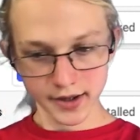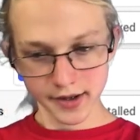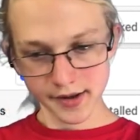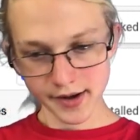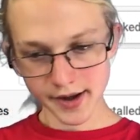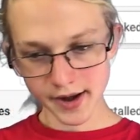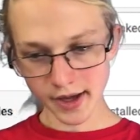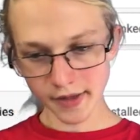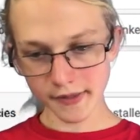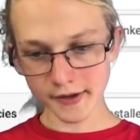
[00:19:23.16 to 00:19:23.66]

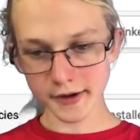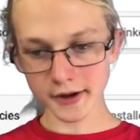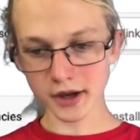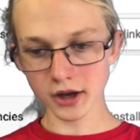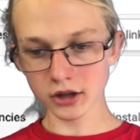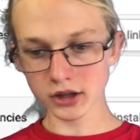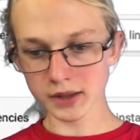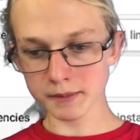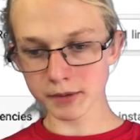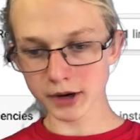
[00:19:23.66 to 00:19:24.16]
Another
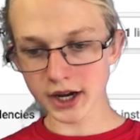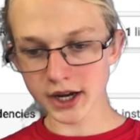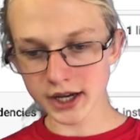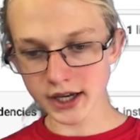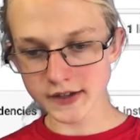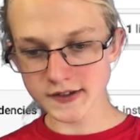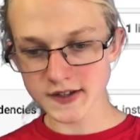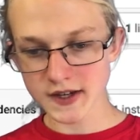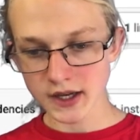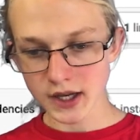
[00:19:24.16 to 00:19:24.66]
curly
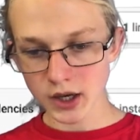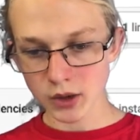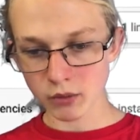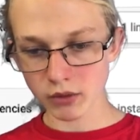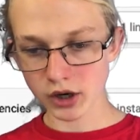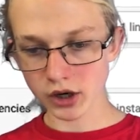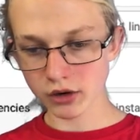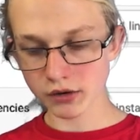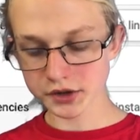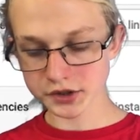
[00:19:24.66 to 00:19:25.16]
bracket. We're
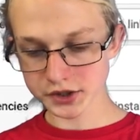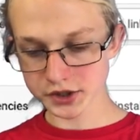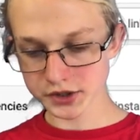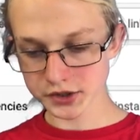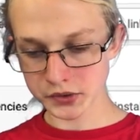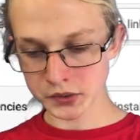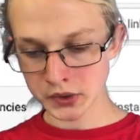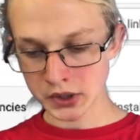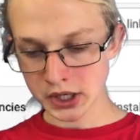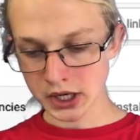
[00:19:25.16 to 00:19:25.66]
going to do
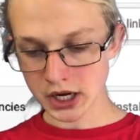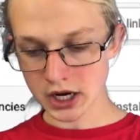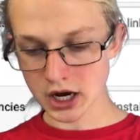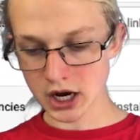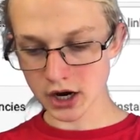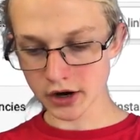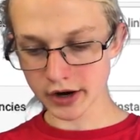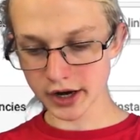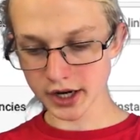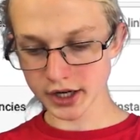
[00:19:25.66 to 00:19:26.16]

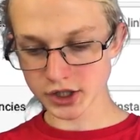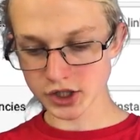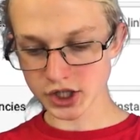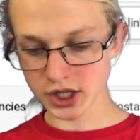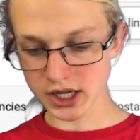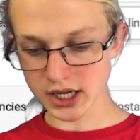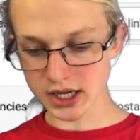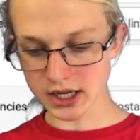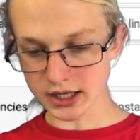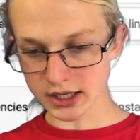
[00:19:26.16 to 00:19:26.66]

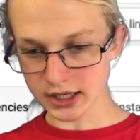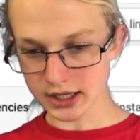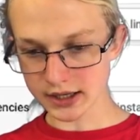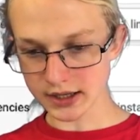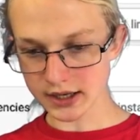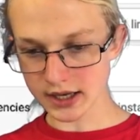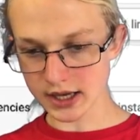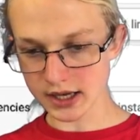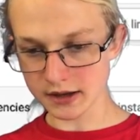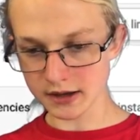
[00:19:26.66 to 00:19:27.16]
regex.
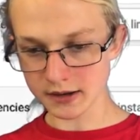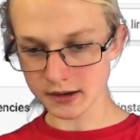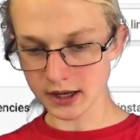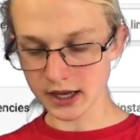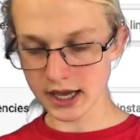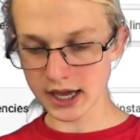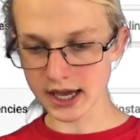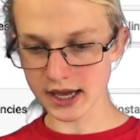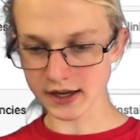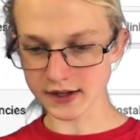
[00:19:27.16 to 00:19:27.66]

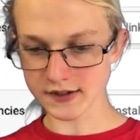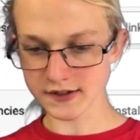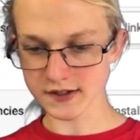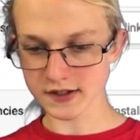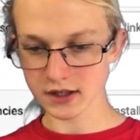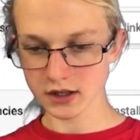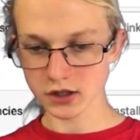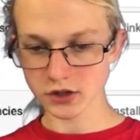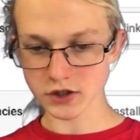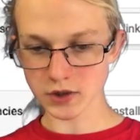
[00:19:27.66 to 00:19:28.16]

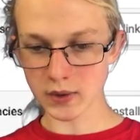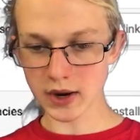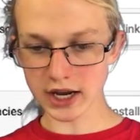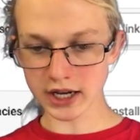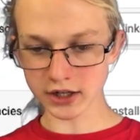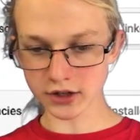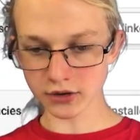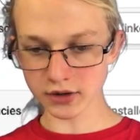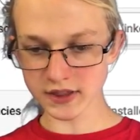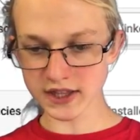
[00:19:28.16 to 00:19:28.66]
So we're
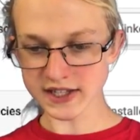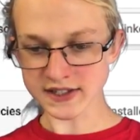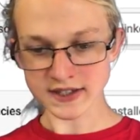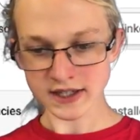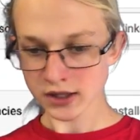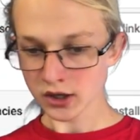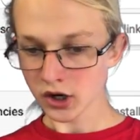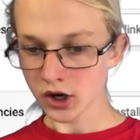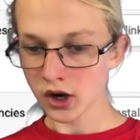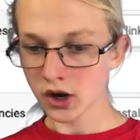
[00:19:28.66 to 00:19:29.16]
doing this.
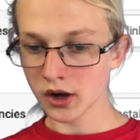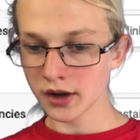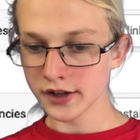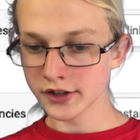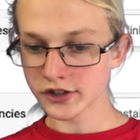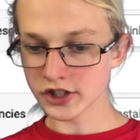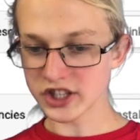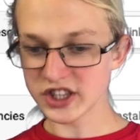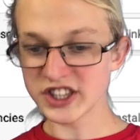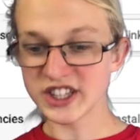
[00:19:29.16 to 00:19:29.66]

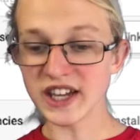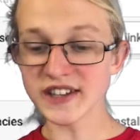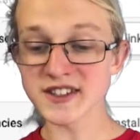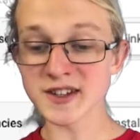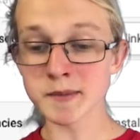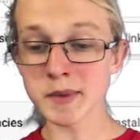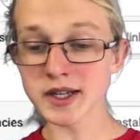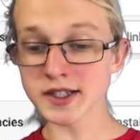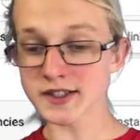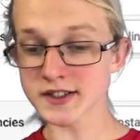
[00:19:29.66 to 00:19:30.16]
So does
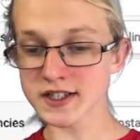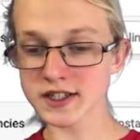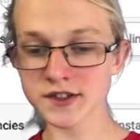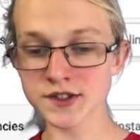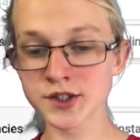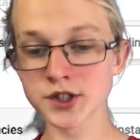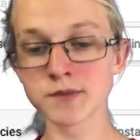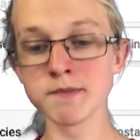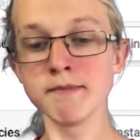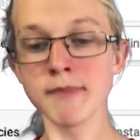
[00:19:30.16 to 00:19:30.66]

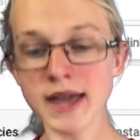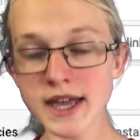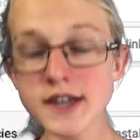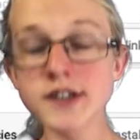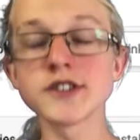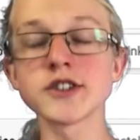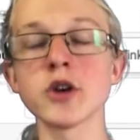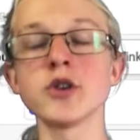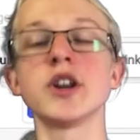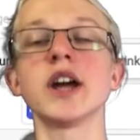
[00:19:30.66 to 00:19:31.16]

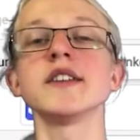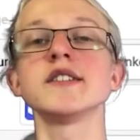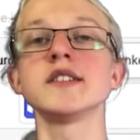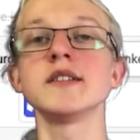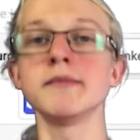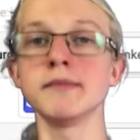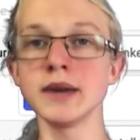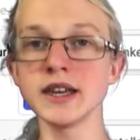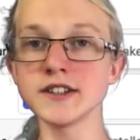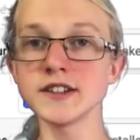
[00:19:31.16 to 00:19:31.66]
the
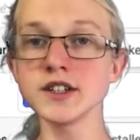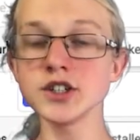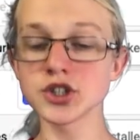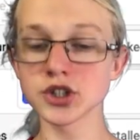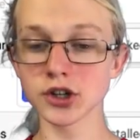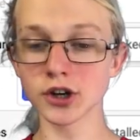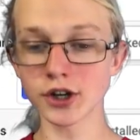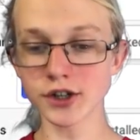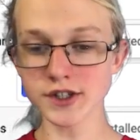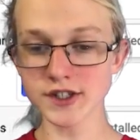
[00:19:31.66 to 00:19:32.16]
message
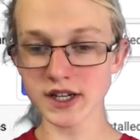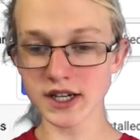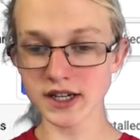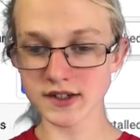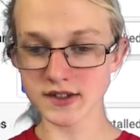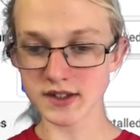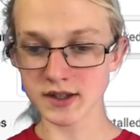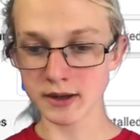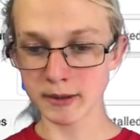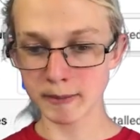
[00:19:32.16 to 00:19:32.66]
content
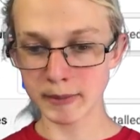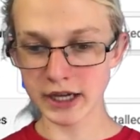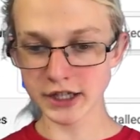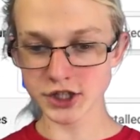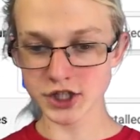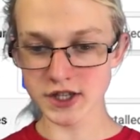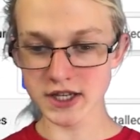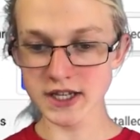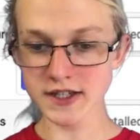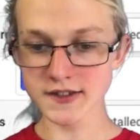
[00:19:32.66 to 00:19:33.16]

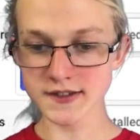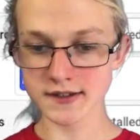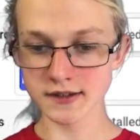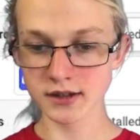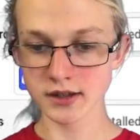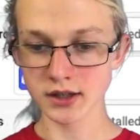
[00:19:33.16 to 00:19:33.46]
match this?